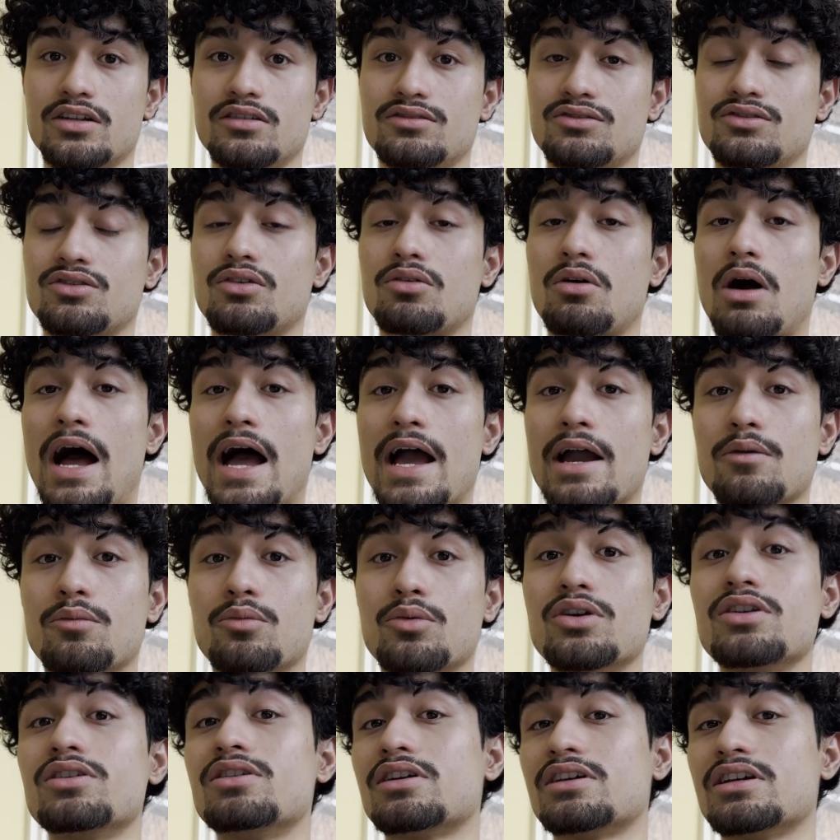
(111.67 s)
So I
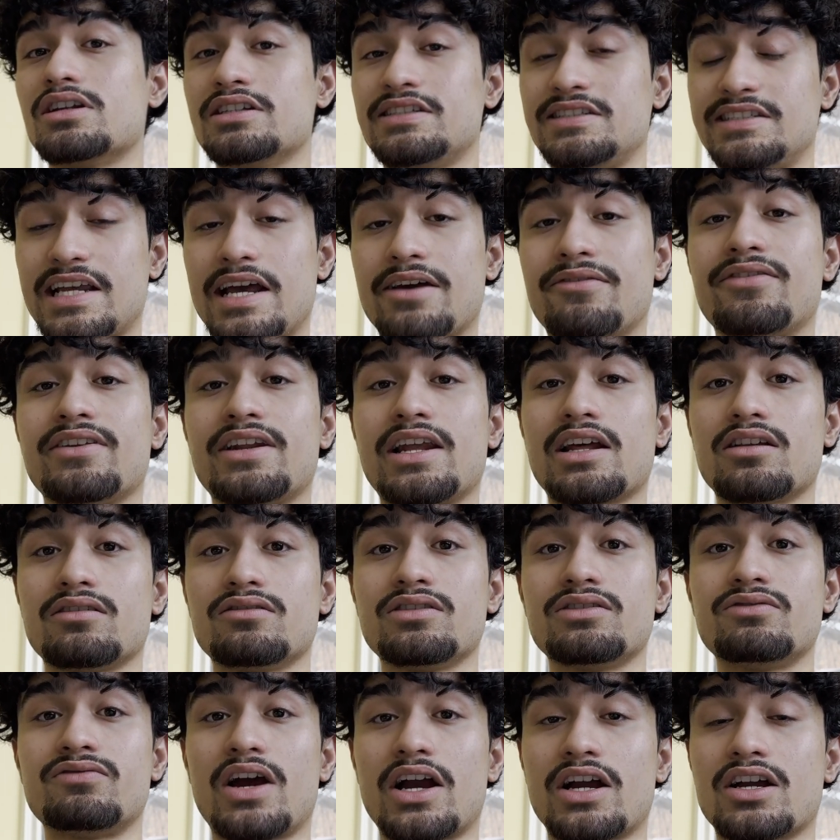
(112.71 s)
would
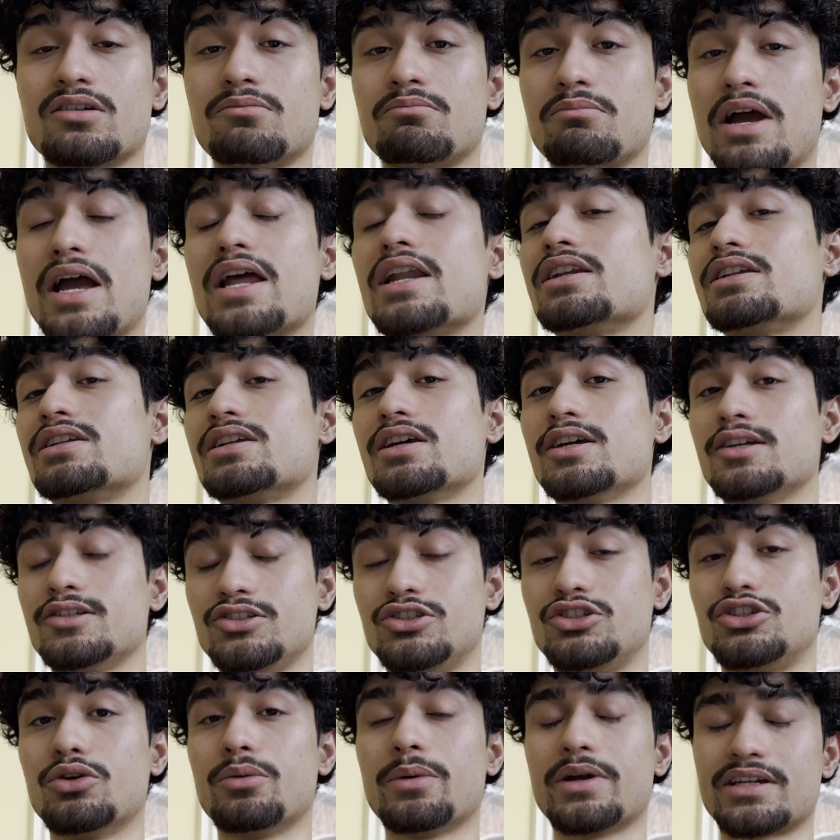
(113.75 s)
definitely recommend
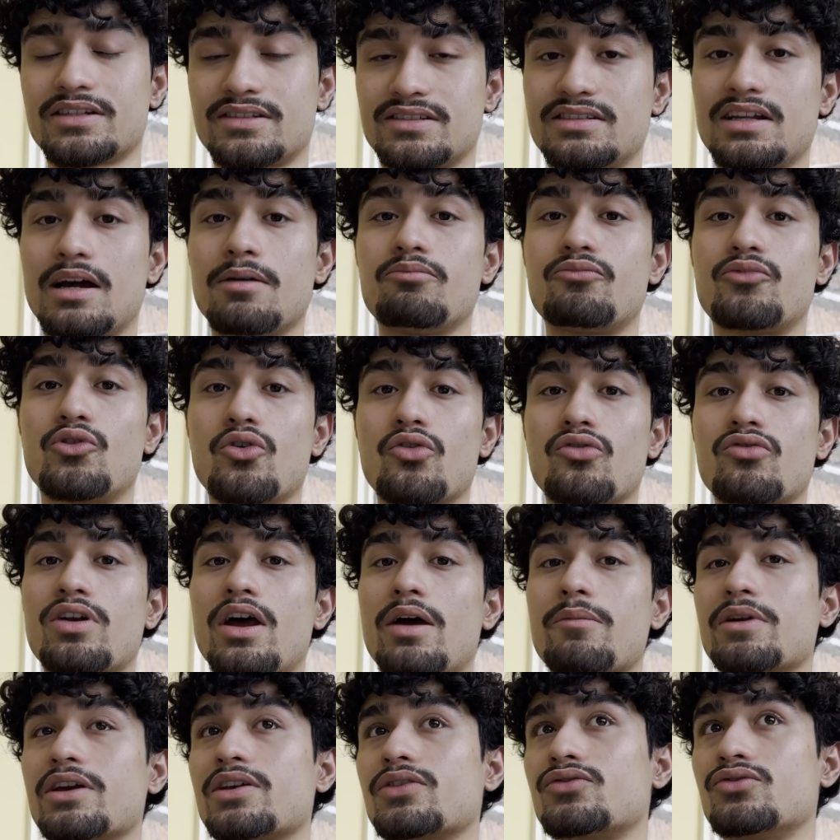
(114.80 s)
doing some
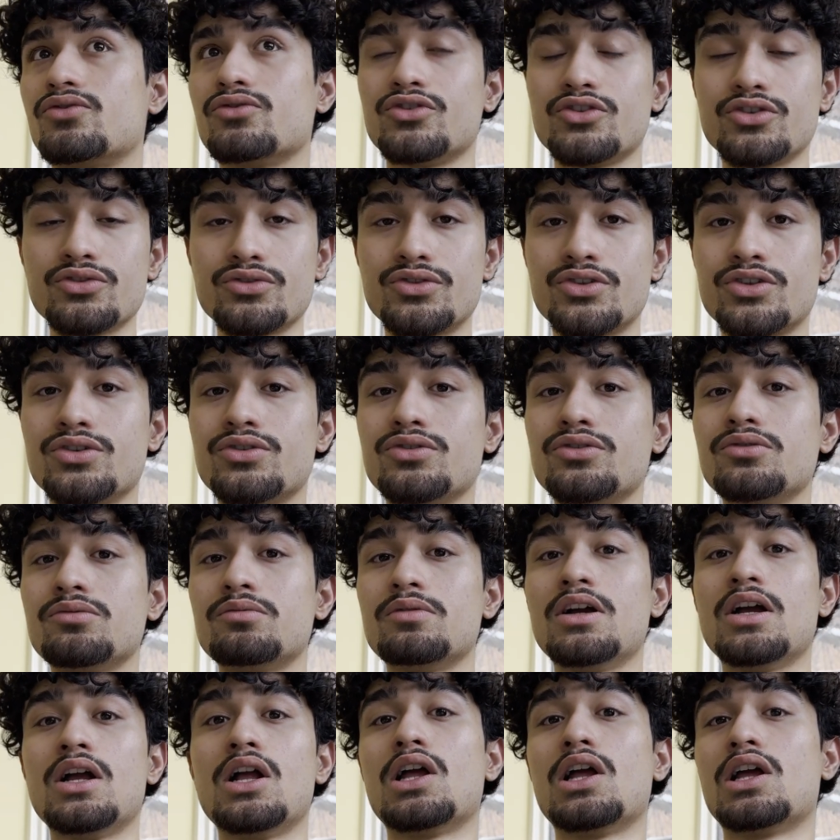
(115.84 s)
programming through YouTube,
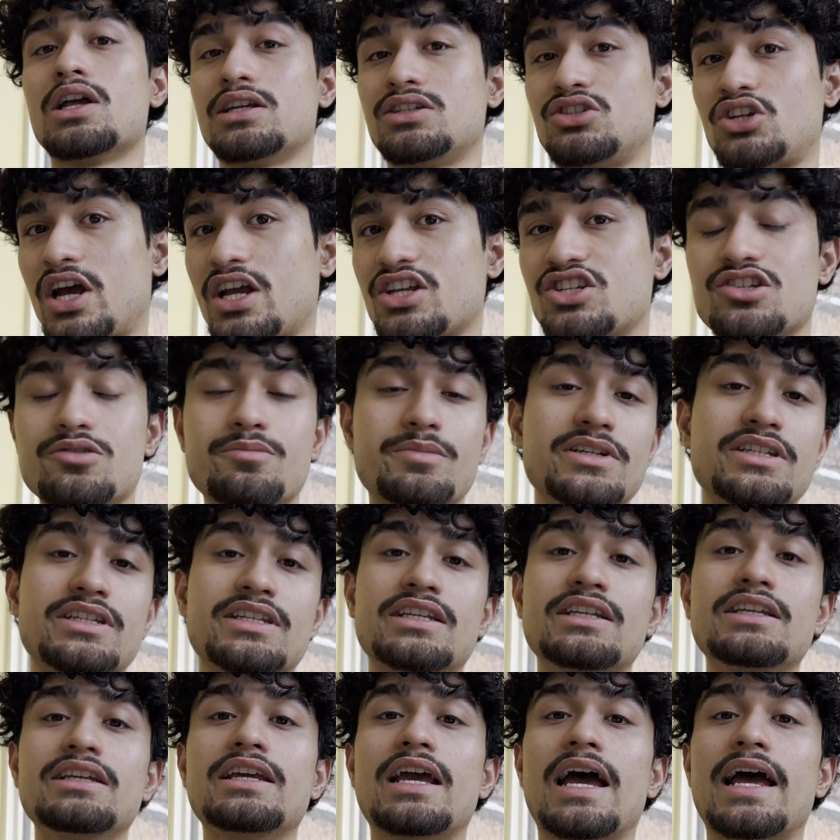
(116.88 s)

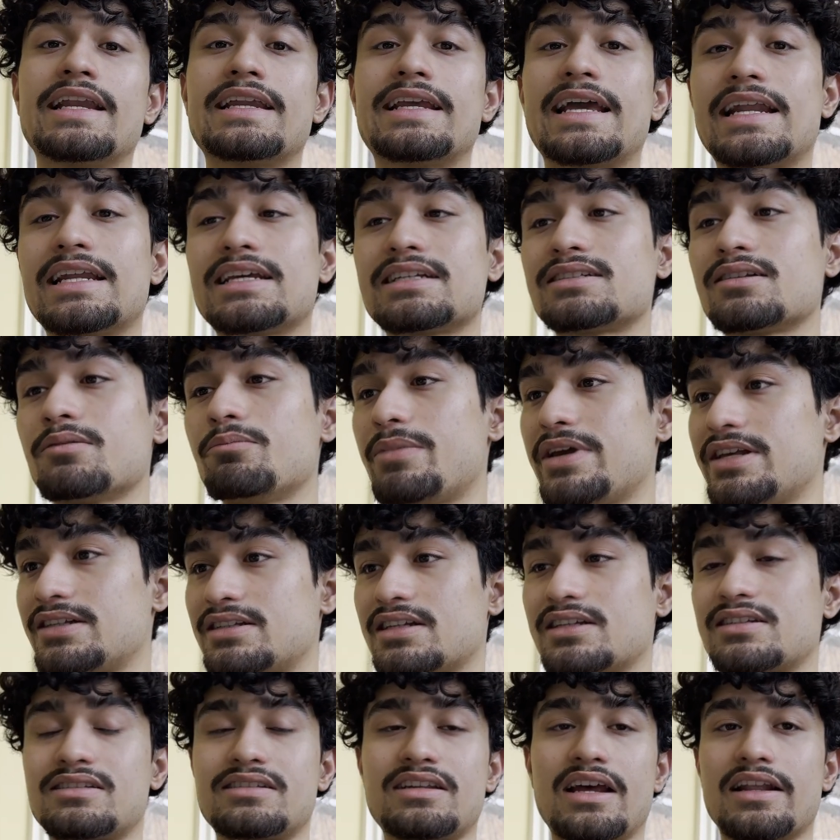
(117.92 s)
ChatGPT, and getting some
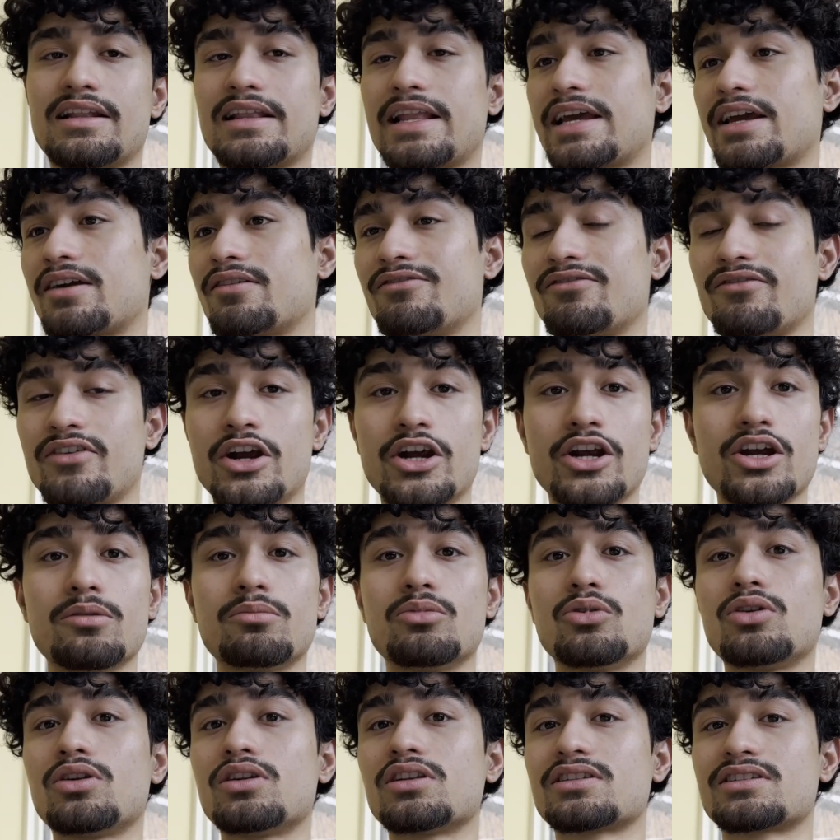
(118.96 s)
basics done like
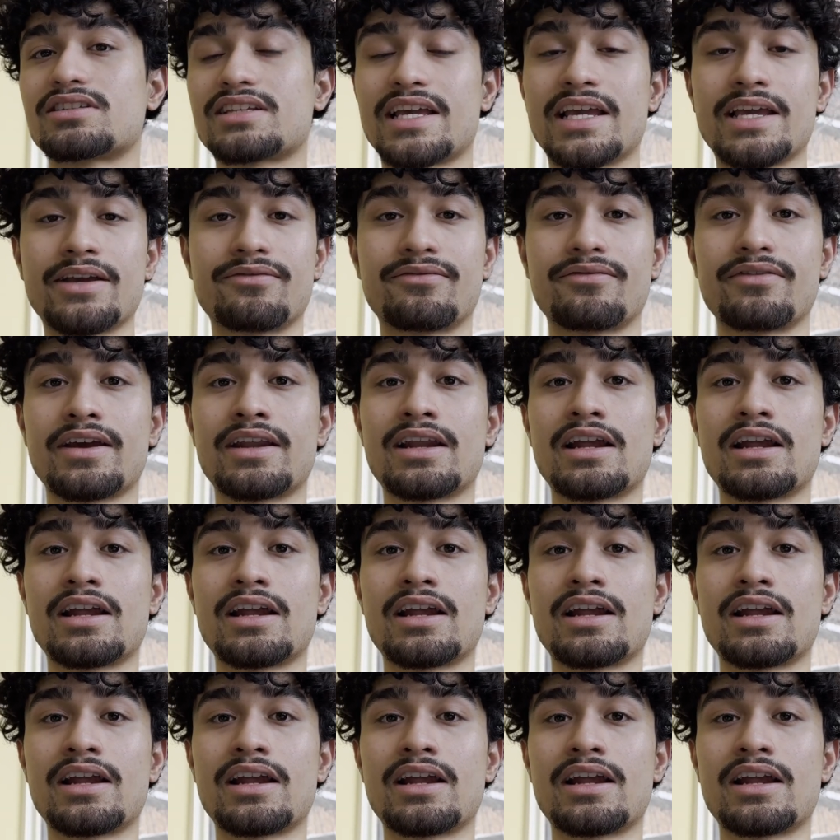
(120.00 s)
variables, if and